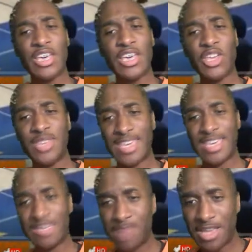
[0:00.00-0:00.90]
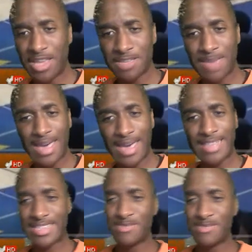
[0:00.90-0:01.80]
the inbounding pass
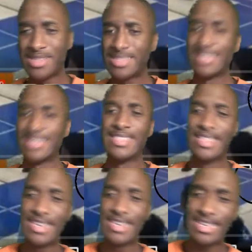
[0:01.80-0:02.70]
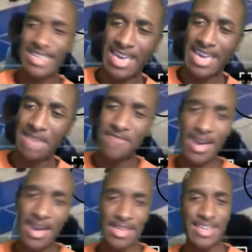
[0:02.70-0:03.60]
commits a delay of game
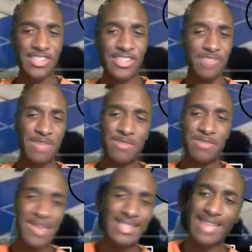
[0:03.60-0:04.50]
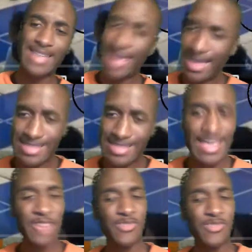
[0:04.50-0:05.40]
violation, maybe makes
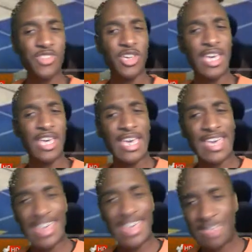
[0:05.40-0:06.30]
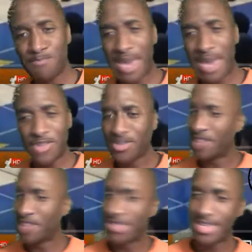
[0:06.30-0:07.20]
contact with the inbounder,
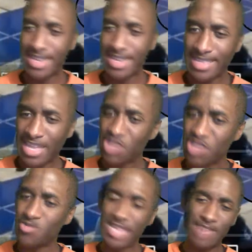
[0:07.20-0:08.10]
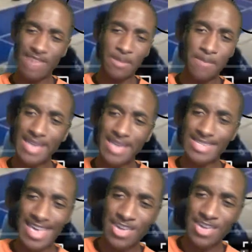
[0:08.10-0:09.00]
everything like that. You want to have the best
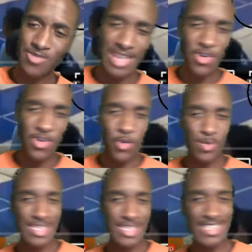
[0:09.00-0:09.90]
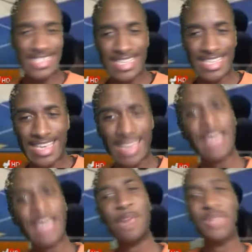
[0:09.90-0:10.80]
angle, not only to see that,
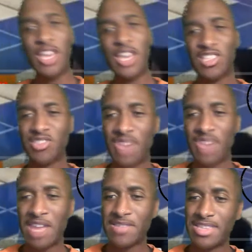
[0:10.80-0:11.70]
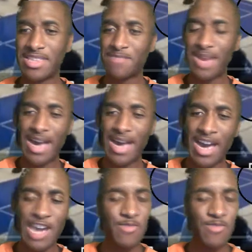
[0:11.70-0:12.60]
but also everything
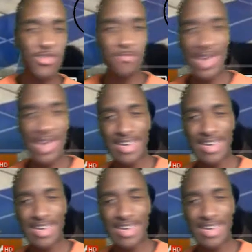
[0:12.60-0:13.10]
behind. When you back